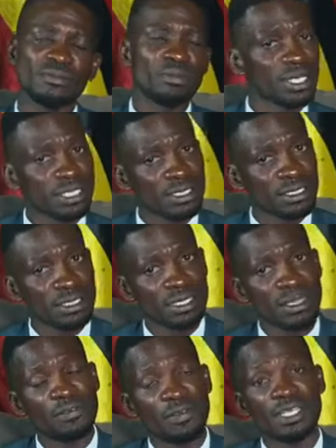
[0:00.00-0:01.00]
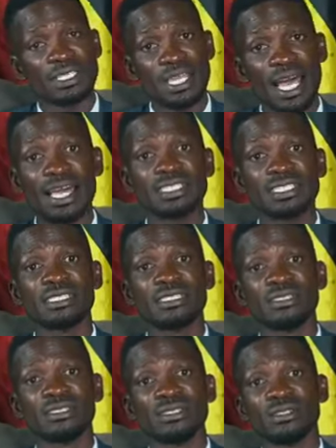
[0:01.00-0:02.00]
But if he decides
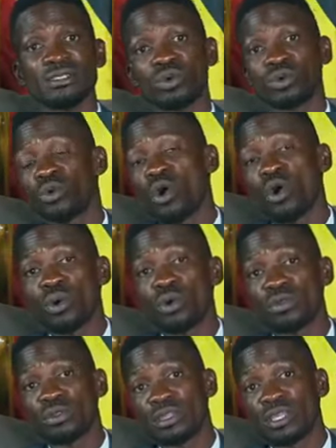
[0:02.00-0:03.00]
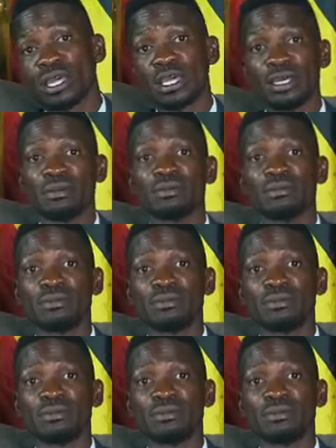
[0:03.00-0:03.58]
to go the